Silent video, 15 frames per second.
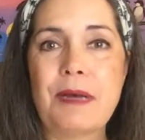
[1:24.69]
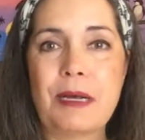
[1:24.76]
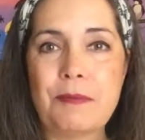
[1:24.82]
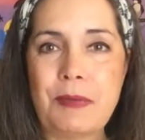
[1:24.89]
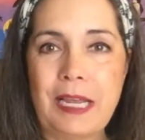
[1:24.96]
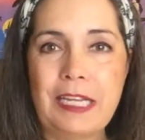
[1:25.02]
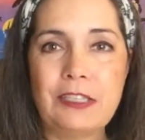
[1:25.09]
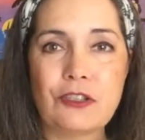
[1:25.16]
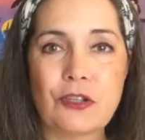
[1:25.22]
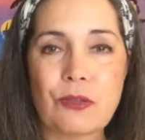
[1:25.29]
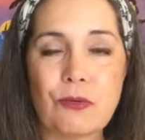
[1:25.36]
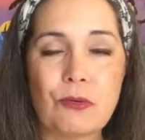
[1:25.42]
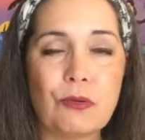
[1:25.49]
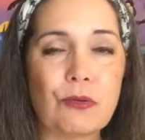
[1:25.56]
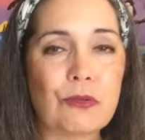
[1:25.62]
I'll page
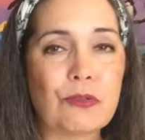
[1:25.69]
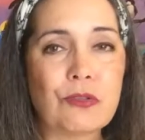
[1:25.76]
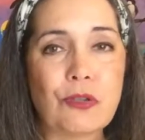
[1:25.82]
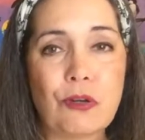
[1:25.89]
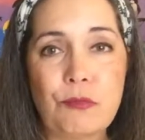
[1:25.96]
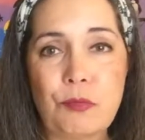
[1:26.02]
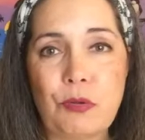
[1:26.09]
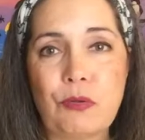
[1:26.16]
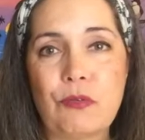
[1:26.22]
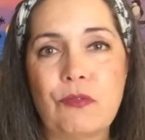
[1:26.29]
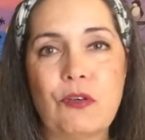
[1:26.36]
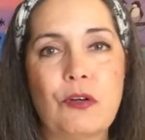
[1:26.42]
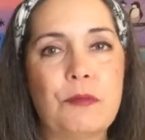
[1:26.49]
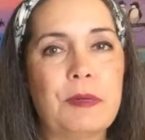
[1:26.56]
through, they're so beautiful,